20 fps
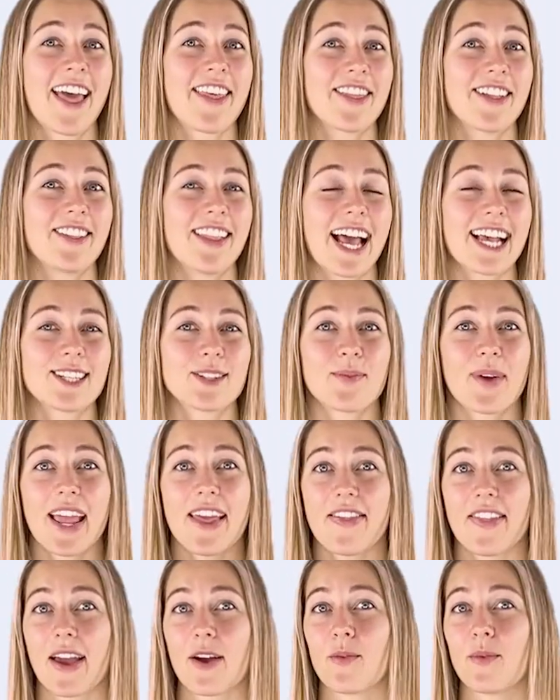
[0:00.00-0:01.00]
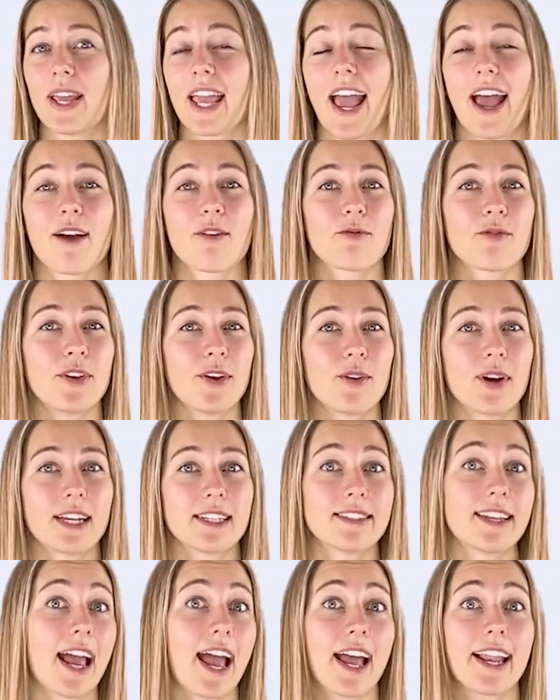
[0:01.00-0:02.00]
The last way that we have for you
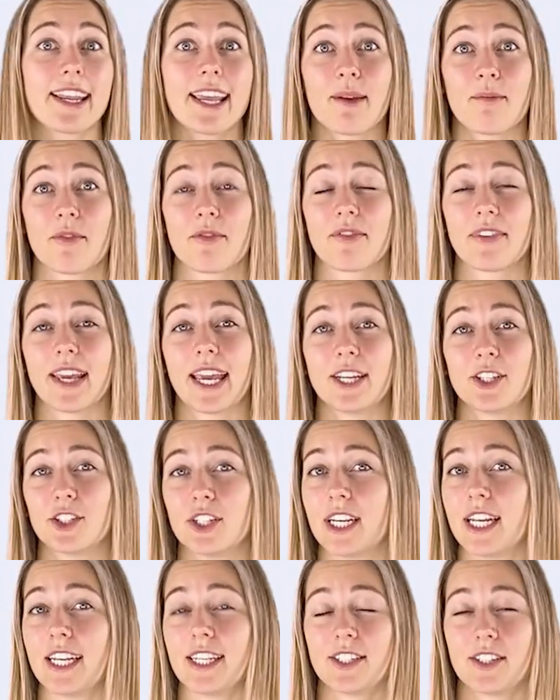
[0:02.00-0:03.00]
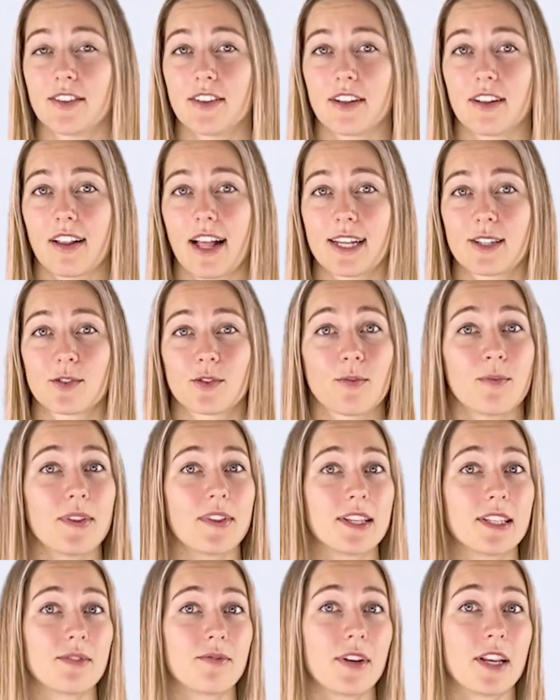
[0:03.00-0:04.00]
guys to add gamification into the classroom in
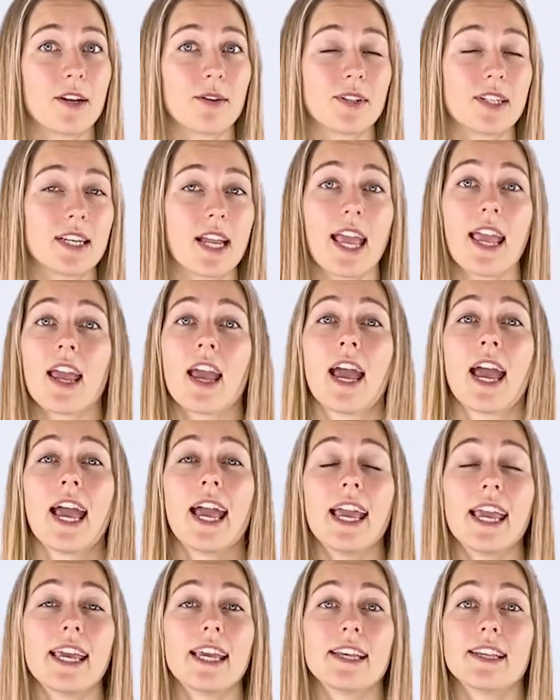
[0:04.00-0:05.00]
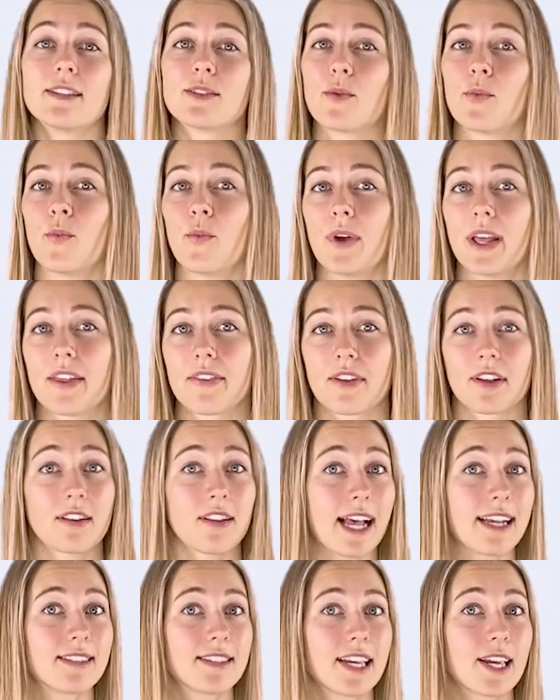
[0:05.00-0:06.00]
this video today is with
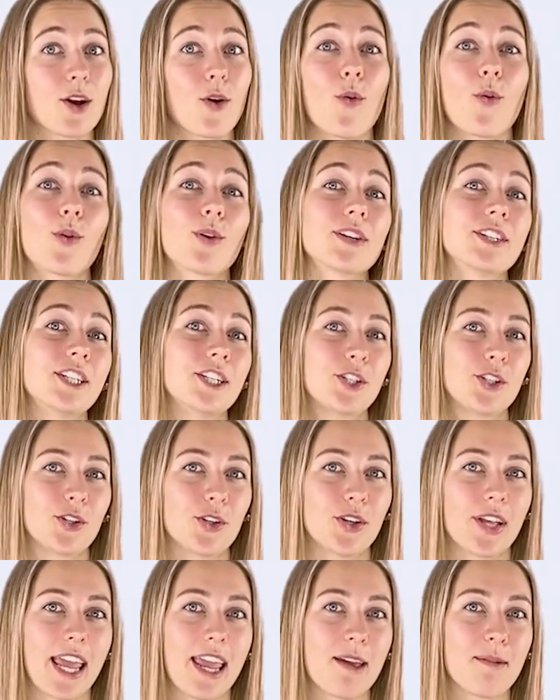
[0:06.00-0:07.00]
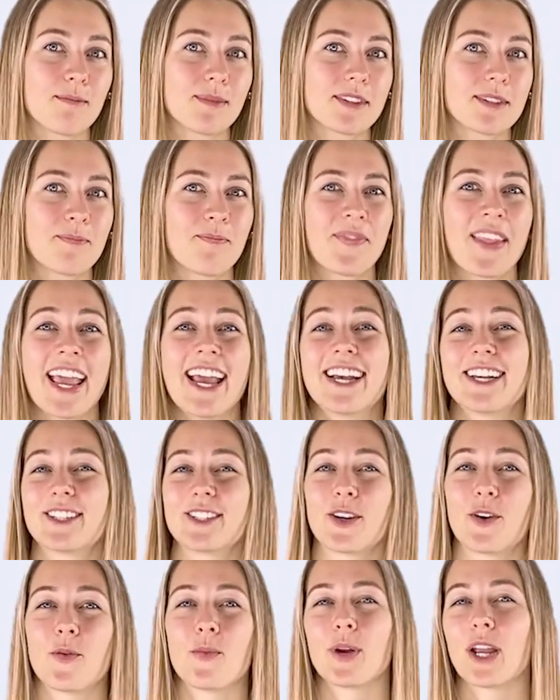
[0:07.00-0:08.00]
classic or digital games.
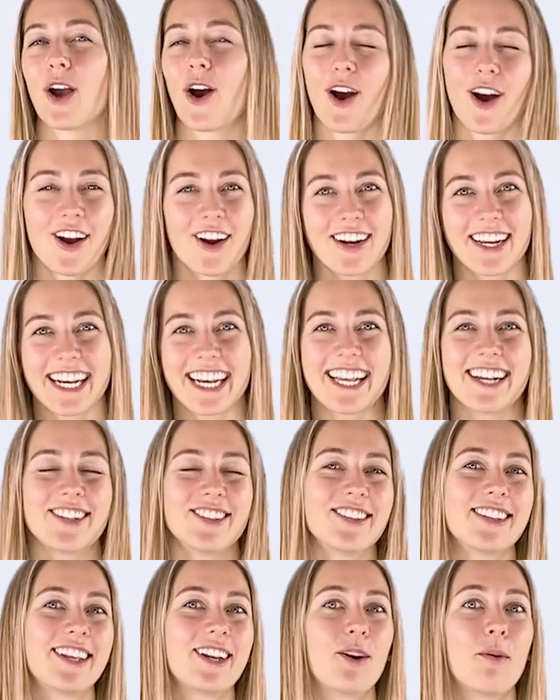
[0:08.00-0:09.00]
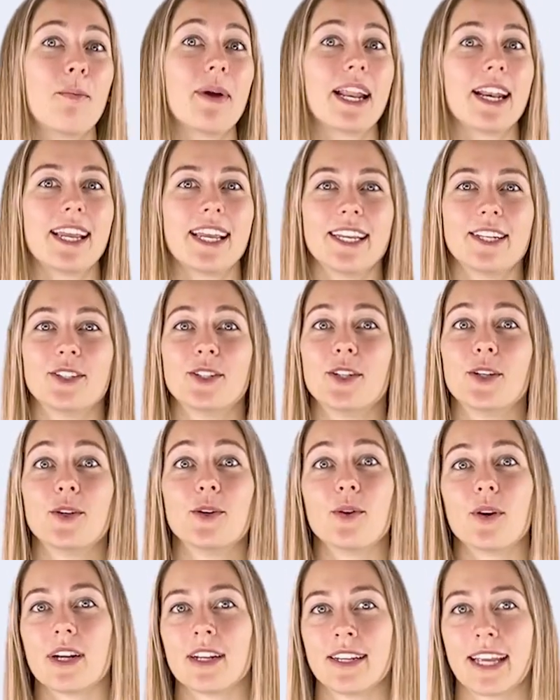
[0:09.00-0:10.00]
So we are getting a little bit
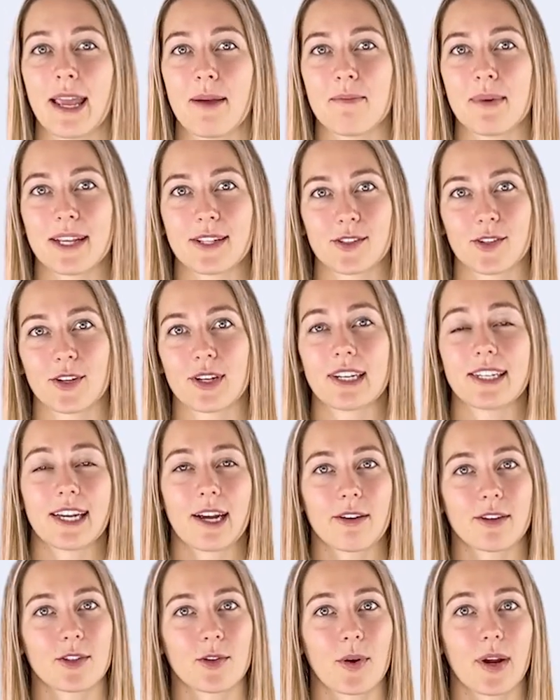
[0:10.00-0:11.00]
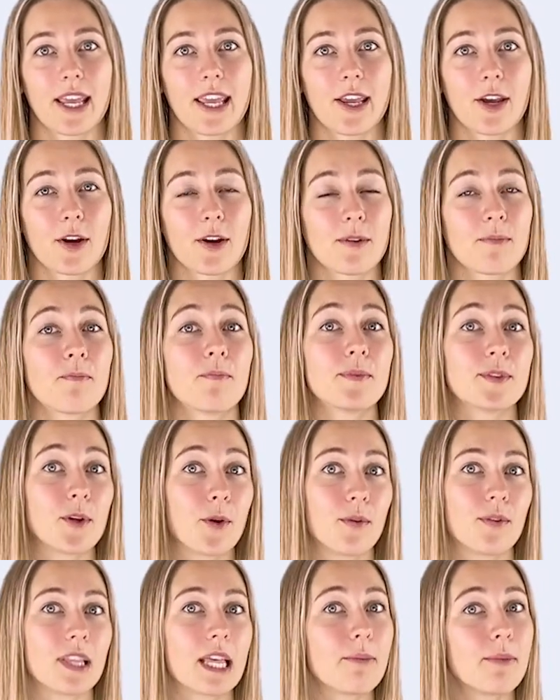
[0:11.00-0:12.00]
into game-based learning territory here.
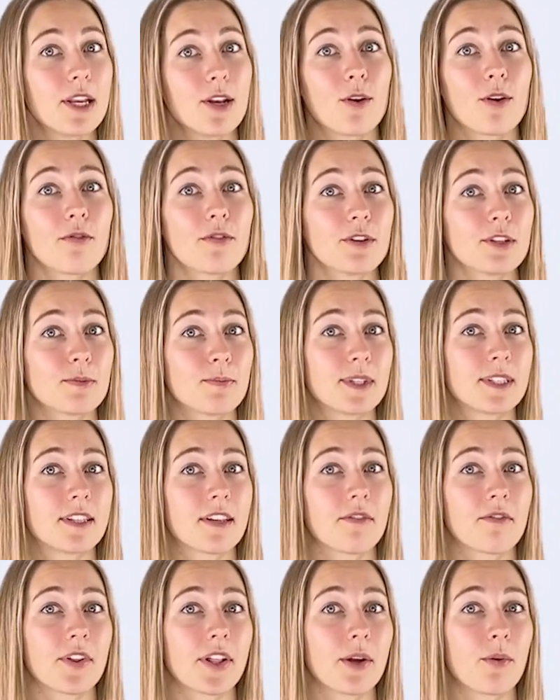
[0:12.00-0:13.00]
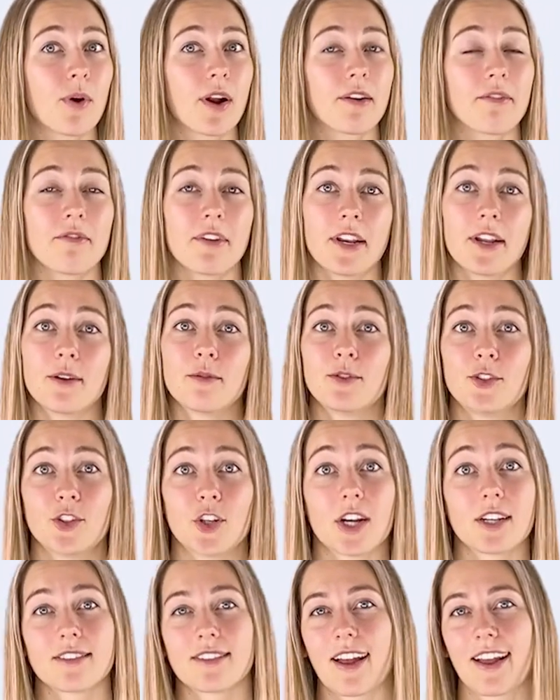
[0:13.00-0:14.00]
So let me know if you specifically want a video
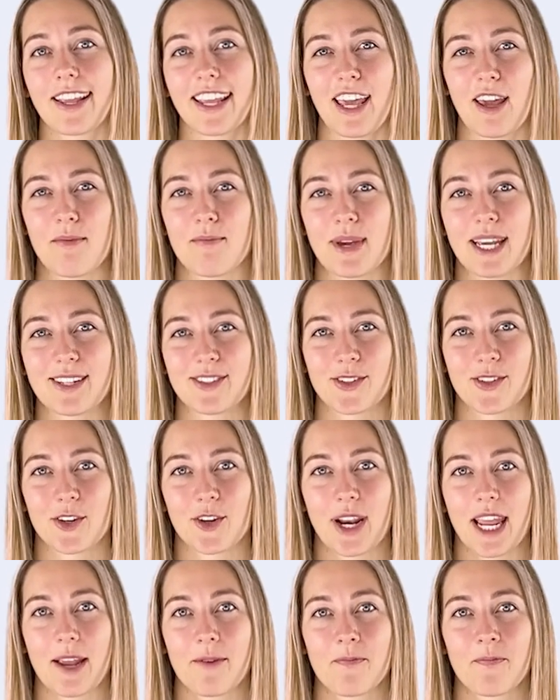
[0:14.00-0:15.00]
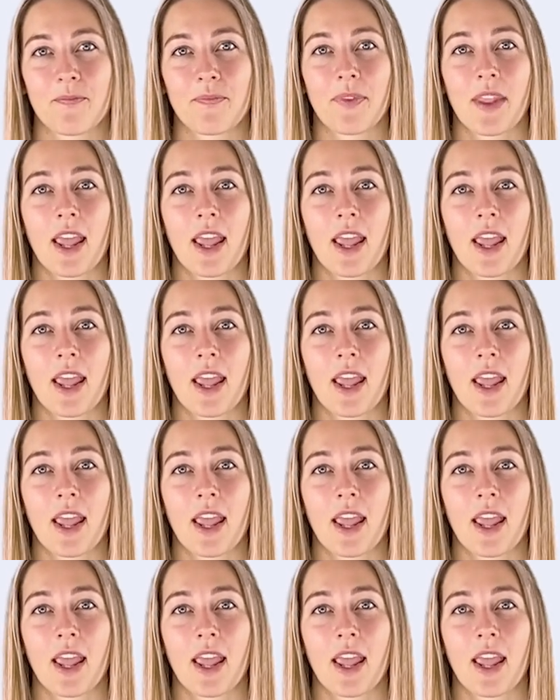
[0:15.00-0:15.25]
just on game-based learning.